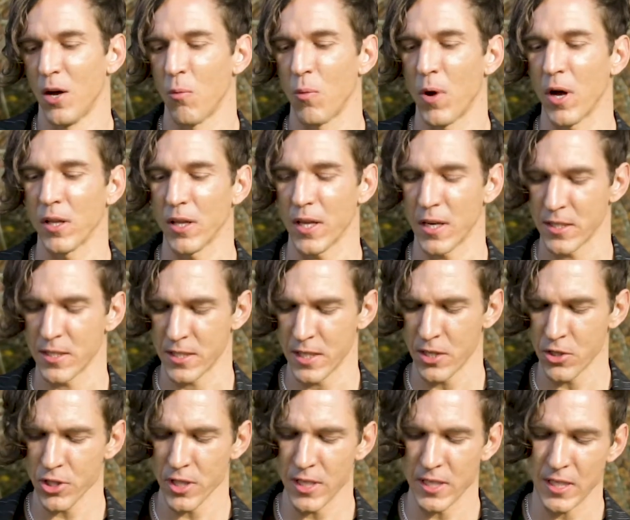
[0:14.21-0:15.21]
Well, it
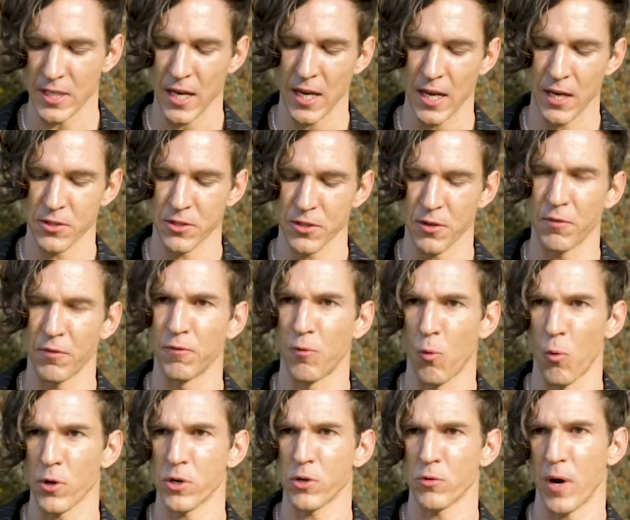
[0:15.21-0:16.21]
essentially takes the
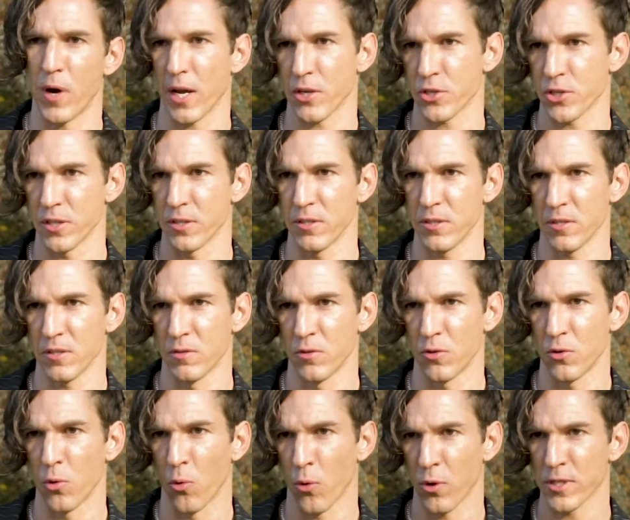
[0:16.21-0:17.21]
4
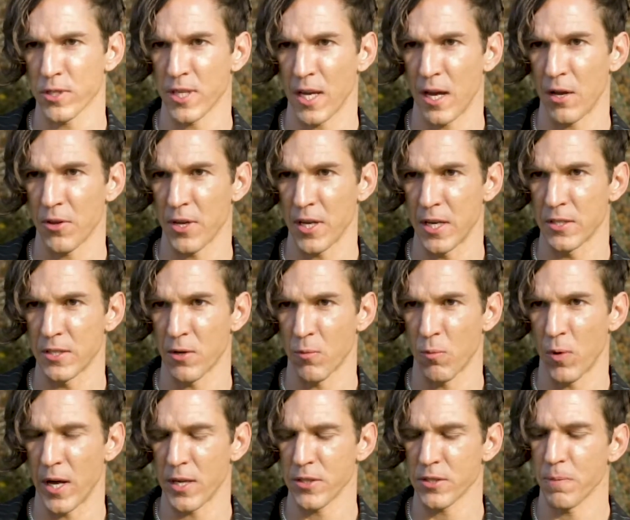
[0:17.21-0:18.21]
directions, north, south, east,
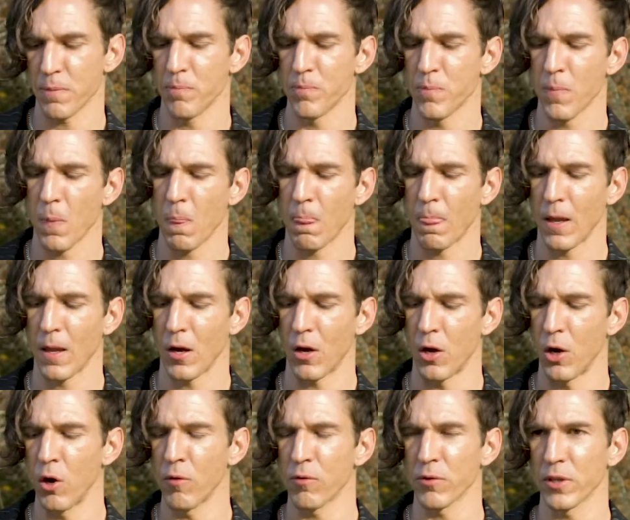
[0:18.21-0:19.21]
and west,
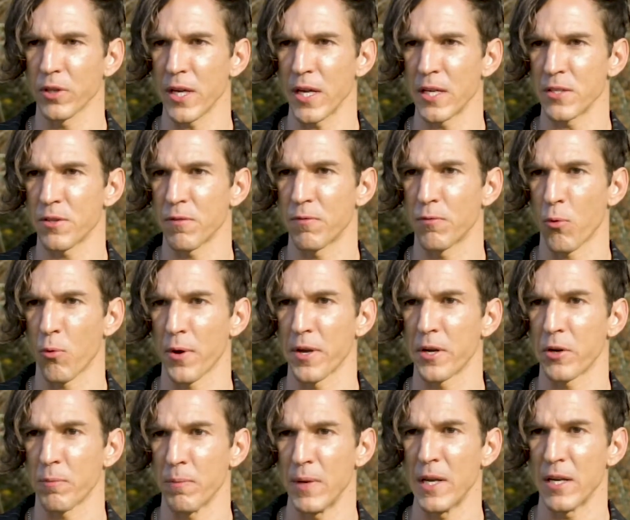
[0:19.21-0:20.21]
overlays the 4
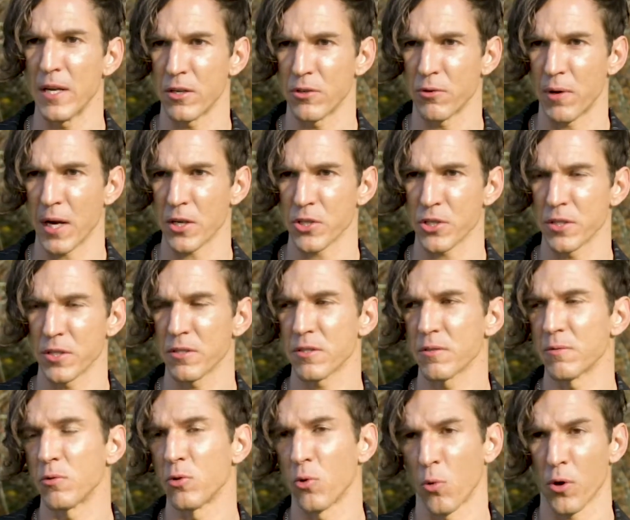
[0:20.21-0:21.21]
intermediate directions,
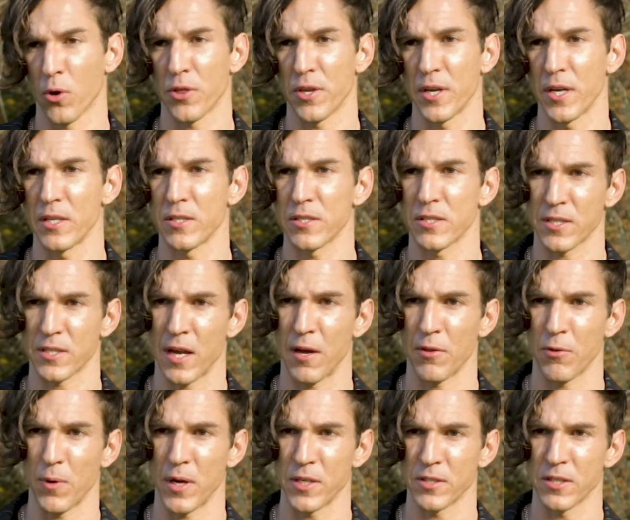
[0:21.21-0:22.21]
northeast,
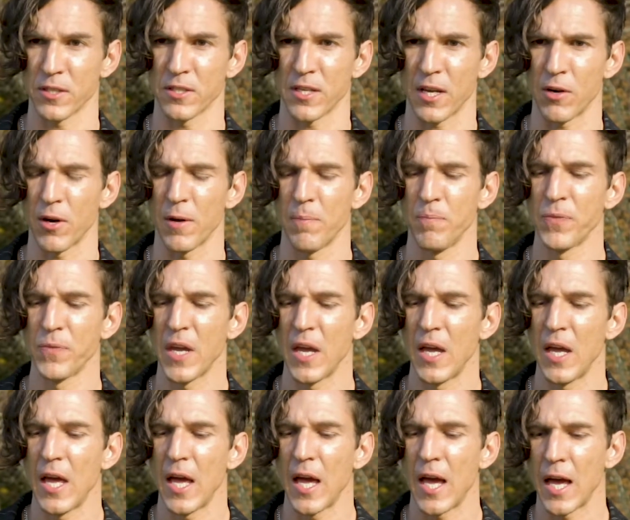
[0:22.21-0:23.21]
southwest, etc.,
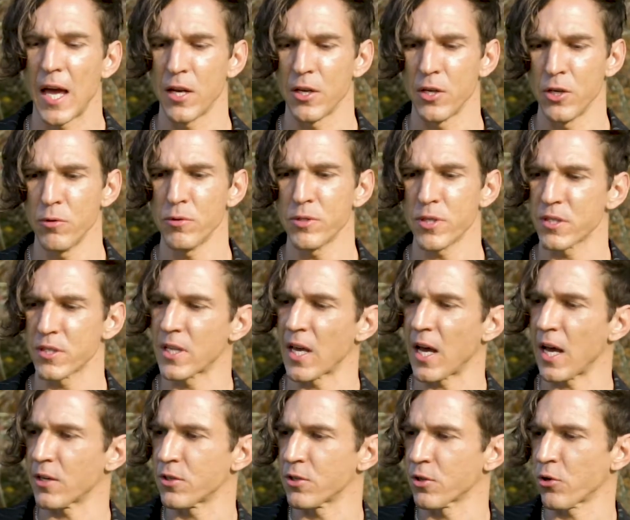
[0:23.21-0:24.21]
and uses
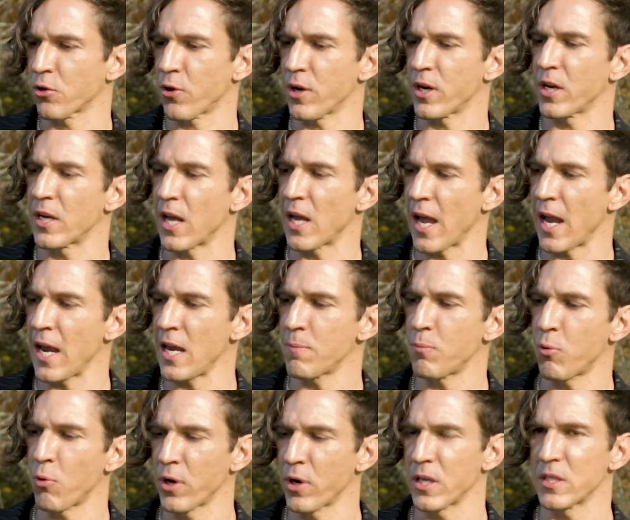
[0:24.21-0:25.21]
that to create an
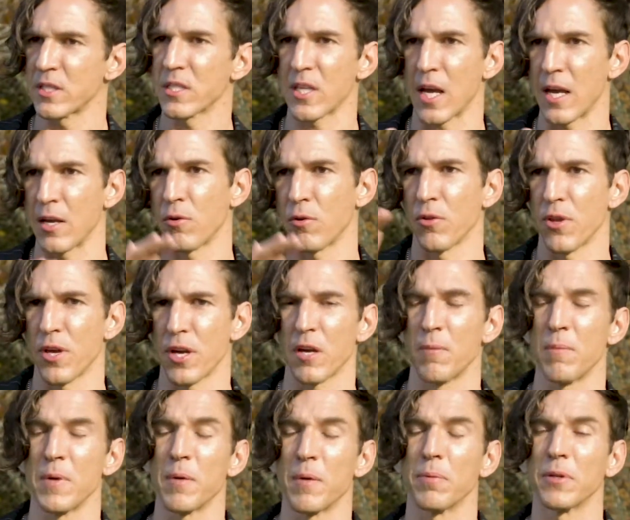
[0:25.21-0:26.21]
8-pointed cycle that
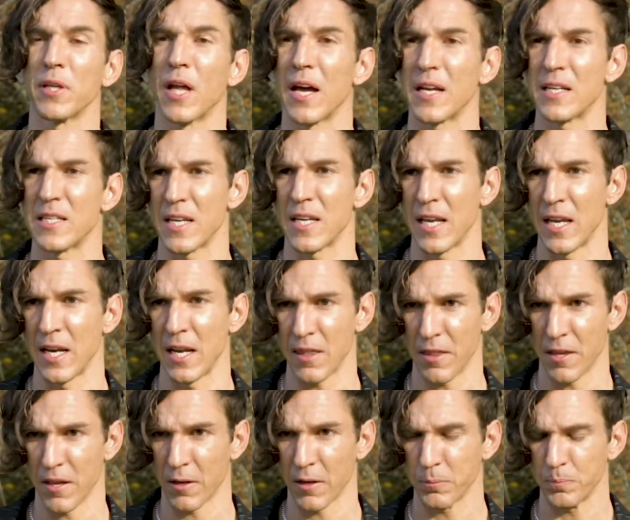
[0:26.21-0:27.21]
can be applied to
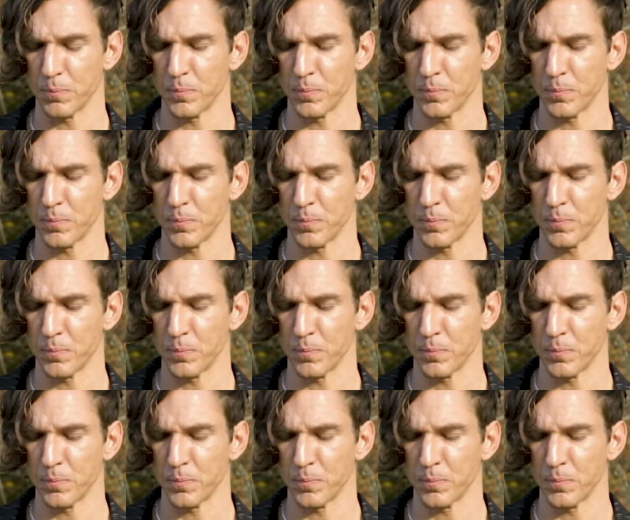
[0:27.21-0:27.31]
anything.